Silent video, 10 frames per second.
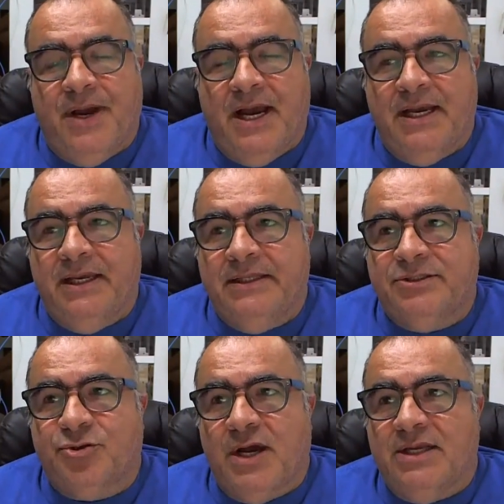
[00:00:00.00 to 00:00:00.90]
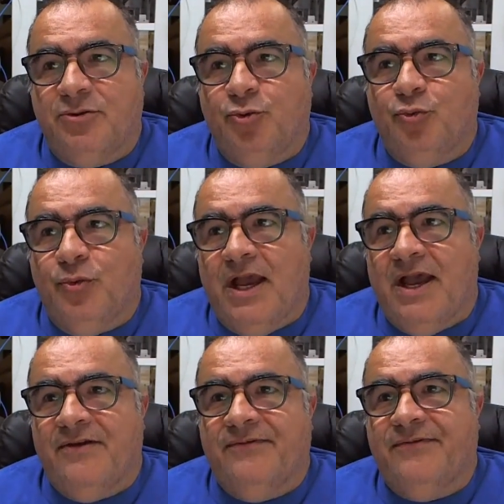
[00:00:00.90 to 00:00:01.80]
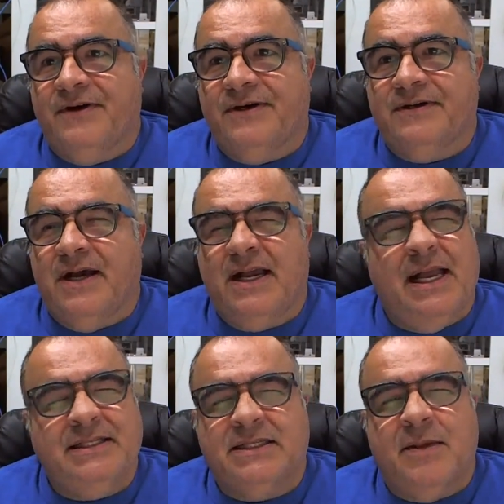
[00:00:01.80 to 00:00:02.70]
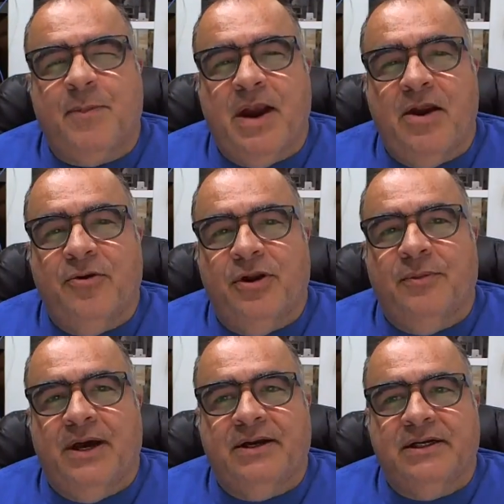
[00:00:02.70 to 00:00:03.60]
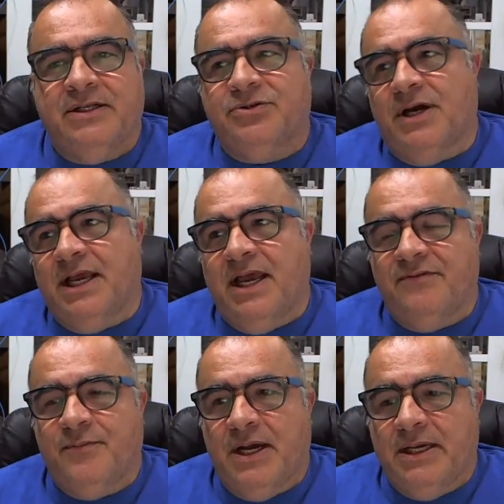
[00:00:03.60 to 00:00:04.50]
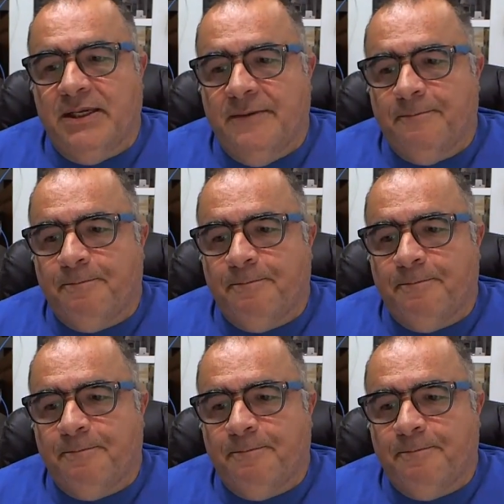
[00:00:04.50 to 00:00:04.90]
I try to have I just get paranoid about it, and I try to have my